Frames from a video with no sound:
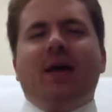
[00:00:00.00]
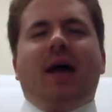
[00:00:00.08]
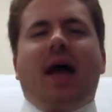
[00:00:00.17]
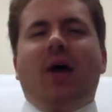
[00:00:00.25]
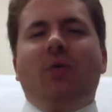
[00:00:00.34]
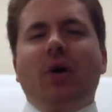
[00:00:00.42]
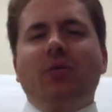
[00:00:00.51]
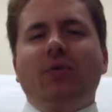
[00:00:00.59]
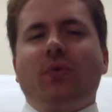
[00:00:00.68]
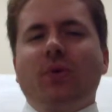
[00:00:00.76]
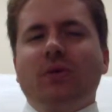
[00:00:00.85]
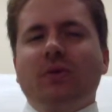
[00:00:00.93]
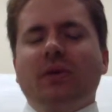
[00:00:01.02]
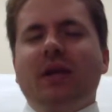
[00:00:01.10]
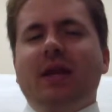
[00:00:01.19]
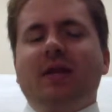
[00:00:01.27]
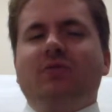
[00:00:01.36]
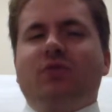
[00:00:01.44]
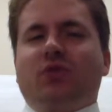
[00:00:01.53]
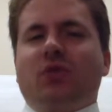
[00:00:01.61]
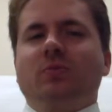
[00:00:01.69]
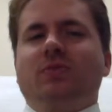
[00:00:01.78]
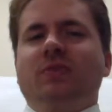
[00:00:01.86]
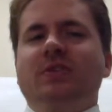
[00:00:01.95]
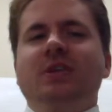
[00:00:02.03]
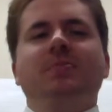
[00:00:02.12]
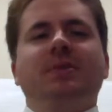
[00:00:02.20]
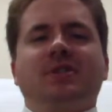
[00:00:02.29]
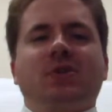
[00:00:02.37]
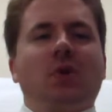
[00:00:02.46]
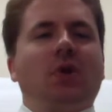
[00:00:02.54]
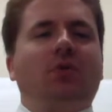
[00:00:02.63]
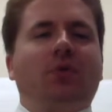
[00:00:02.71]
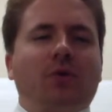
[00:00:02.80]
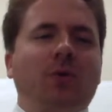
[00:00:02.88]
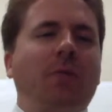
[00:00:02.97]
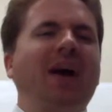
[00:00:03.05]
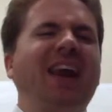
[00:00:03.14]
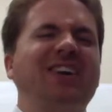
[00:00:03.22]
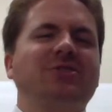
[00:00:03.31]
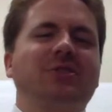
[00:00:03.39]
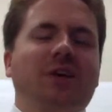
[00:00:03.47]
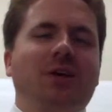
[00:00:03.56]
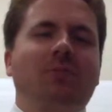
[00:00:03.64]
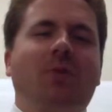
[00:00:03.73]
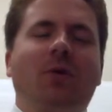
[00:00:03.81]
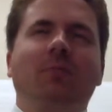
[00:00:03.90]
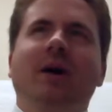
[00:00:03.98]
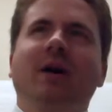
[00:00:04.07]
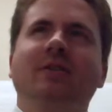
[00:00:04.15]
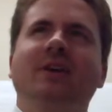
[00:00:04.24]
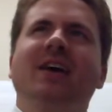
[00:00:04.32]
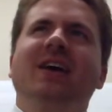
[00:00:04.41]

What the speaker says: However, when you look at it in terms of a deep historical force, we might actually talk more about